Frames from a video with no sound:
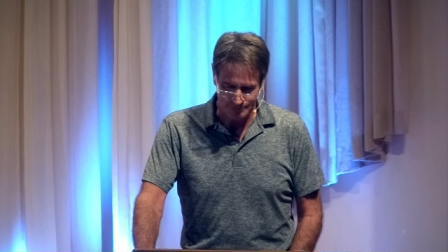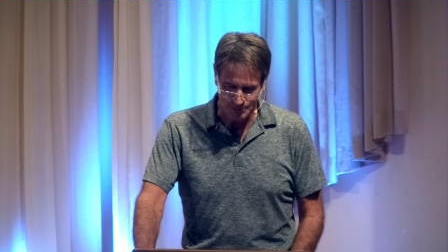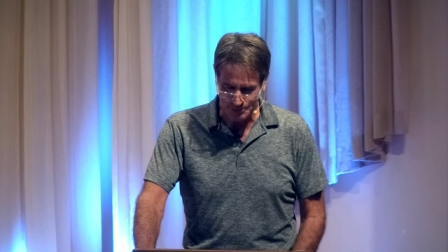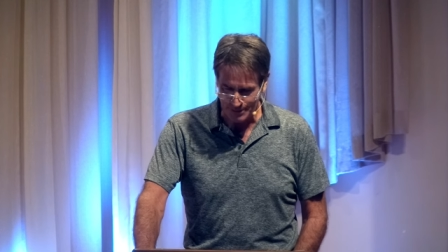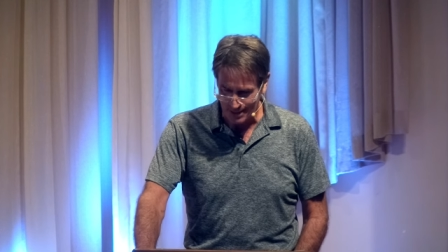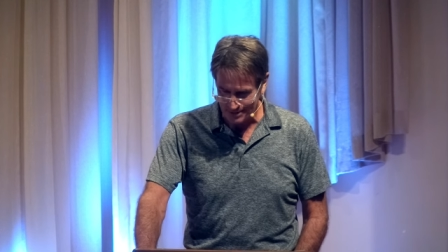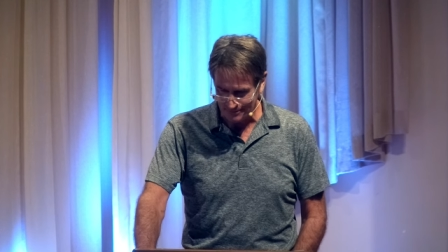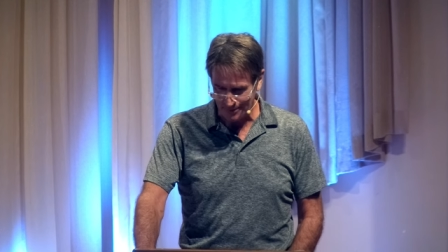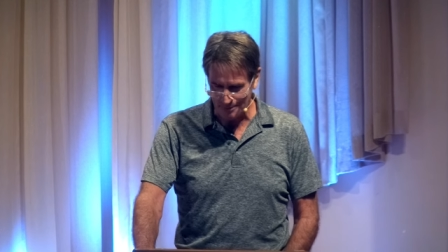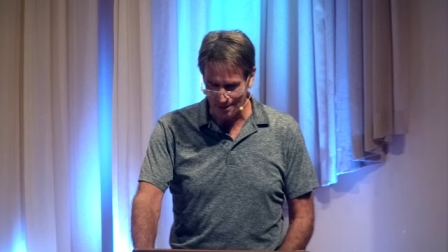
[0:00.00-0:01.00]
Close your eyes
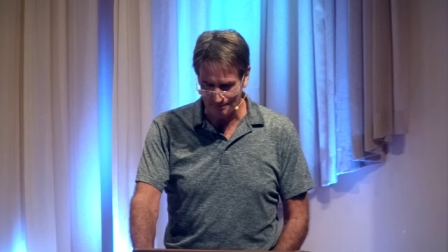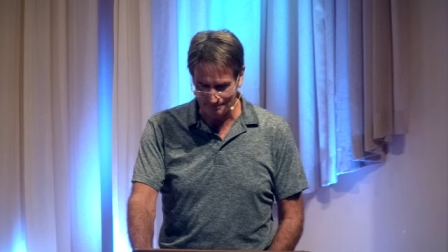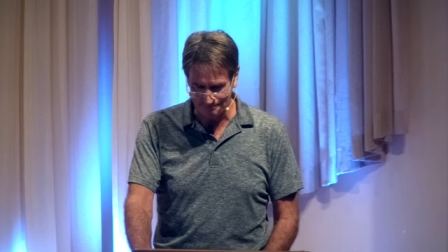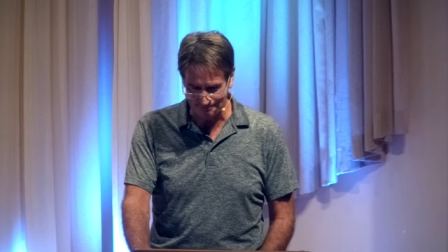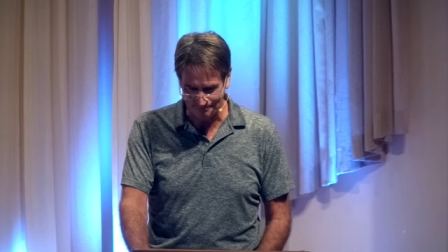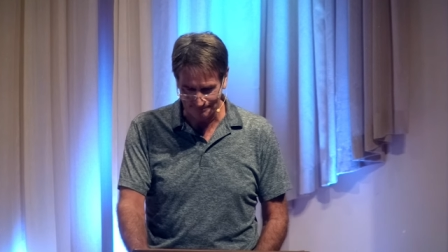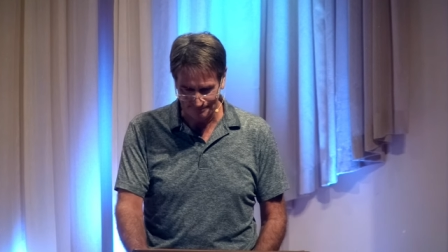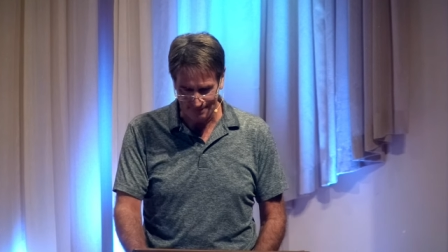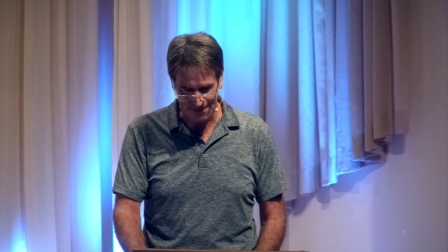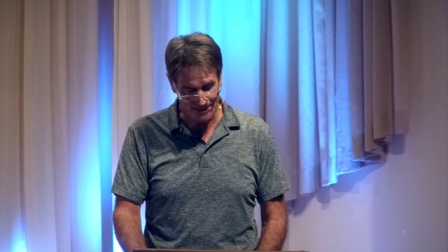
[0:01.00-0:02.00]
if you want.
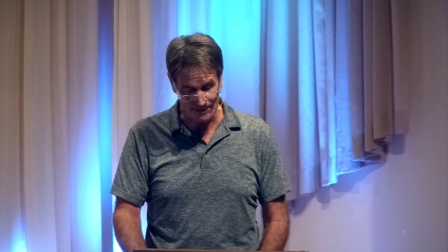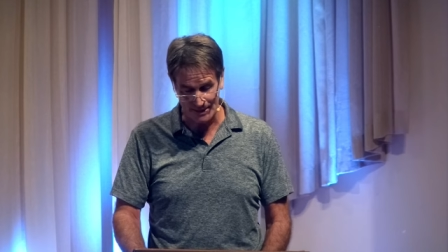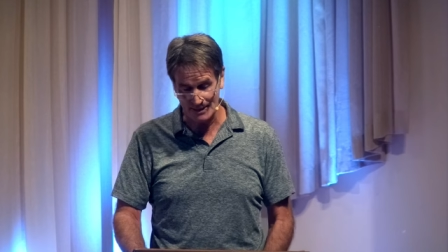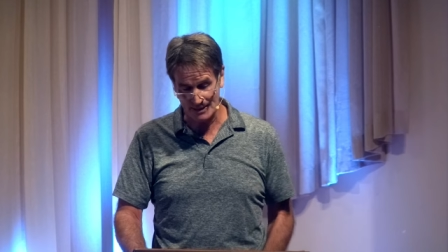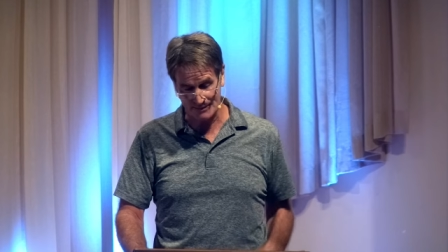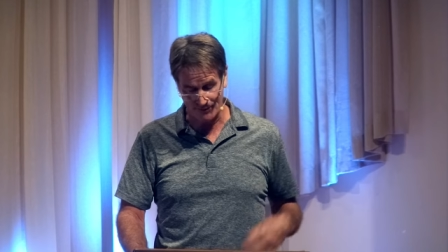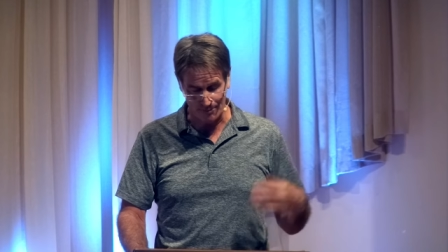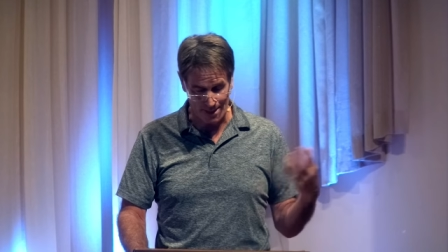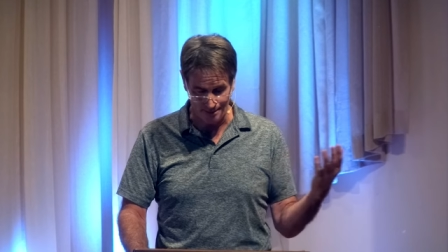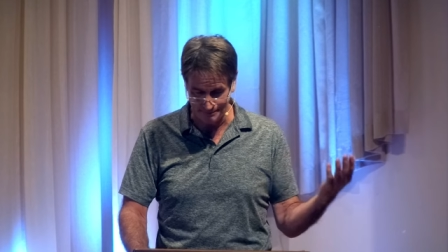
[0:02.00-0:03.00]
This is for
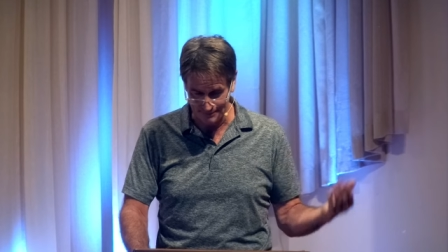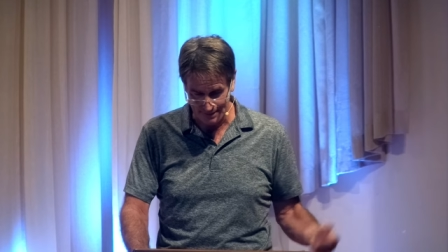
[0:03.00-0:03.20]
me.